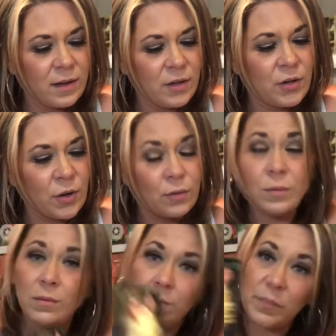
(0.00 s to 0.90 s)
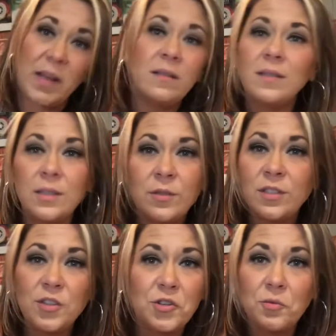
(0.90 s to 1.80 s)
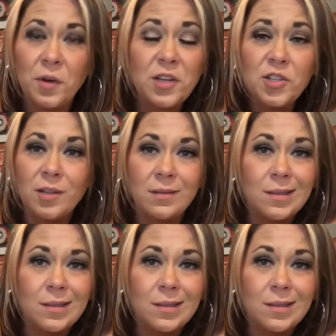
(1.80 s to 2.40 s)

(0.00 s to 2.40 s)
you know, balance out a situation.